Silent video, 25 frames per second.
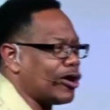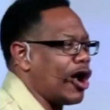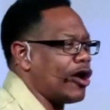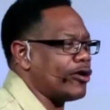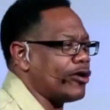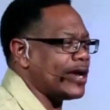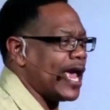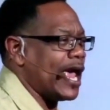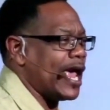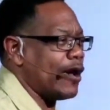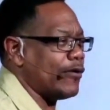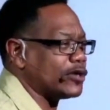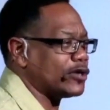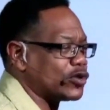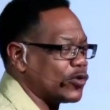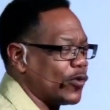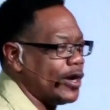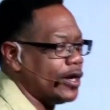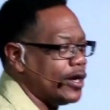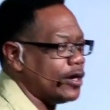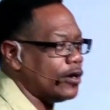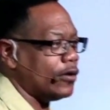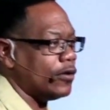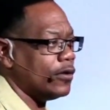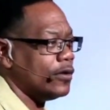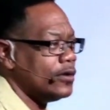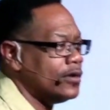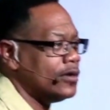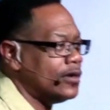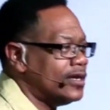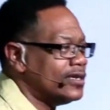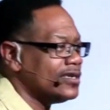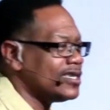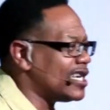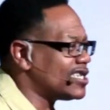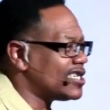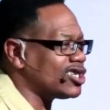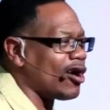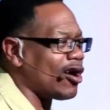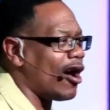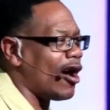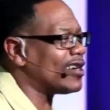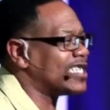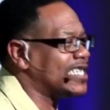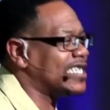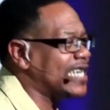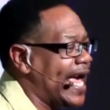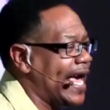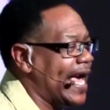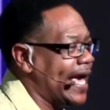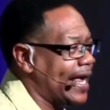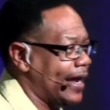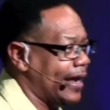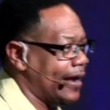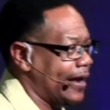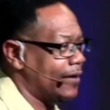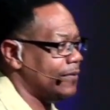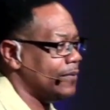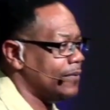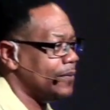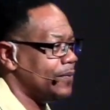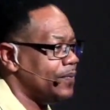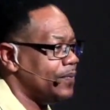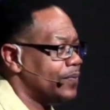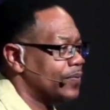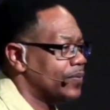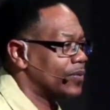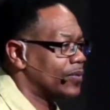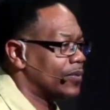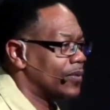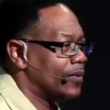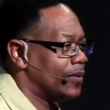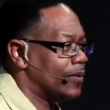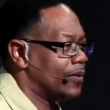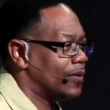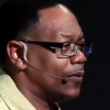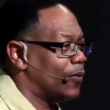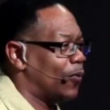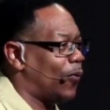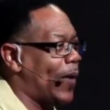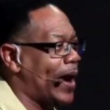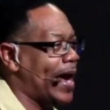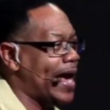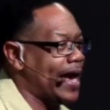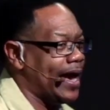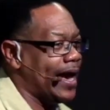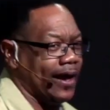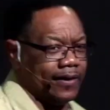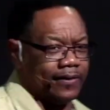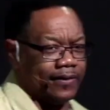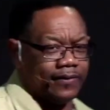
that he was real? Just start saying it. When?